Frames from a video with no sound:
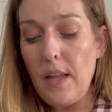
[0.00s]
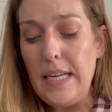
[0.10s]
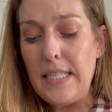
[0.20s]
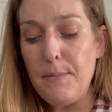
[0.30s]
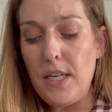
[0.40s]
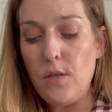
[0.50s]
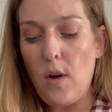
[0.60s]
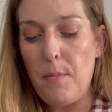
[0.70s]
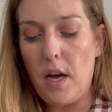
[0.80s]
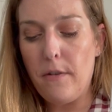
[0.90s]
I submitted to
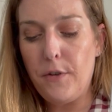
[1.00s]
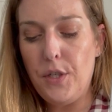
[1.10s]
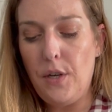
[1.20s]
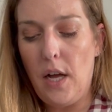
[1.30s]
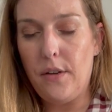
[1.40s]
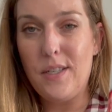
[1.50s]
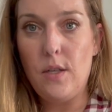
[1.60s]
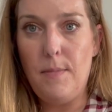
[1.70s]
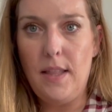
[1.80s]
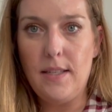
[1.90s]
Ibotta for $2,
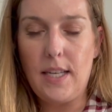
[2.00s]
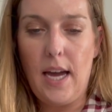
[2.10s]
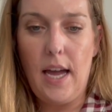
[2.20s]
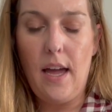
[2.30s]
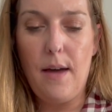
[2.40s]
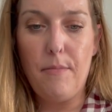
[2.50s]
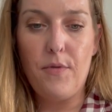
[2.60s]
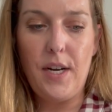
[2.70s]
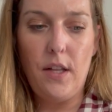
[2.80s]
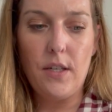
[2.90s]
so it made this guy um,
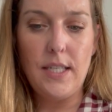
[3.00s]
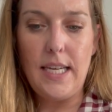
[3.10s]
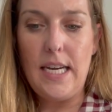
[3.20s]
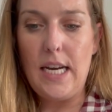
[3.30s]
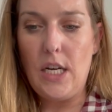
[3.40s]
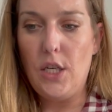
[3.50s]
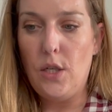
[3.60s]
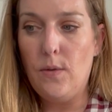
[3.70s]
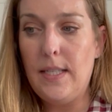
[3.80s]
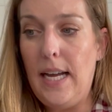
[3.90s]

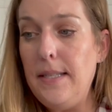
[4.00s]
$3.92.